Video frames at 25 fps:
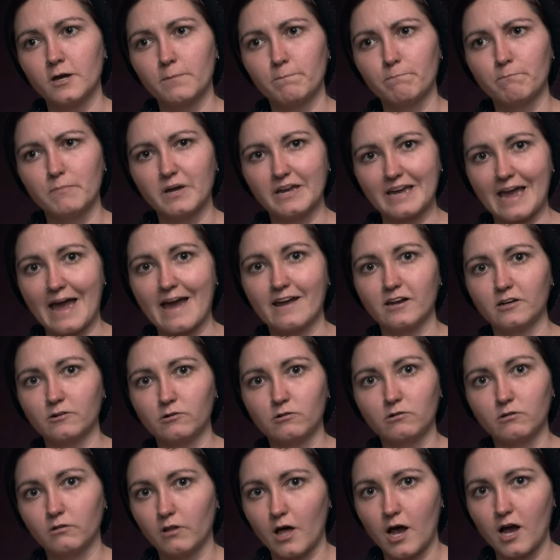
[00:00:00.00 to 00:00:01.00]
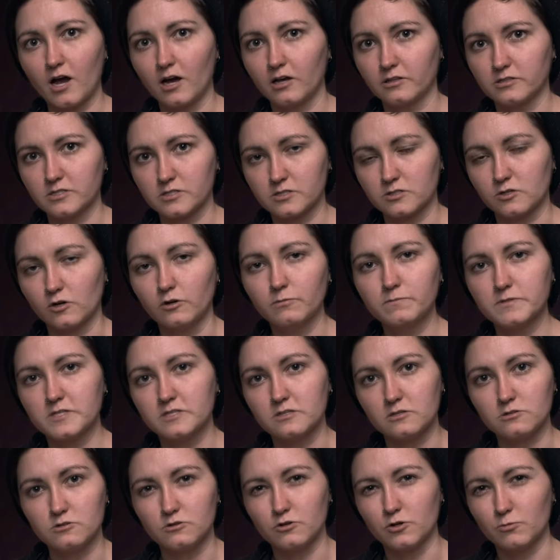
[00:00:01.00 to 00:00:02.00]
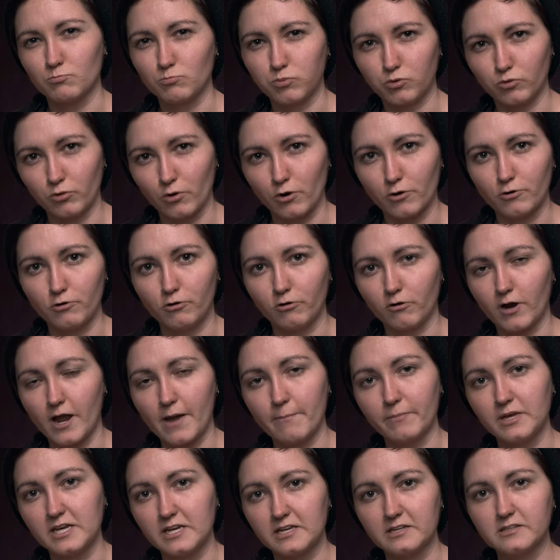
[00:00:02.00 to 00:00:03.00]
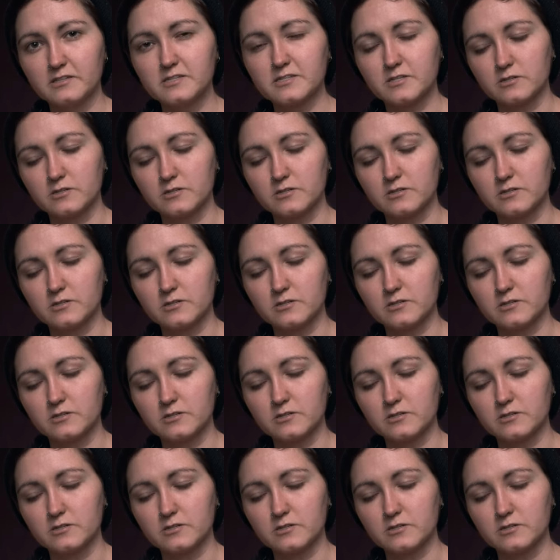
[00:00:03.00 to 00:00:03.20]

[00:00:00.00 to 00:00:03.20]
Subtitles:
mechanical hard stops that you can program in.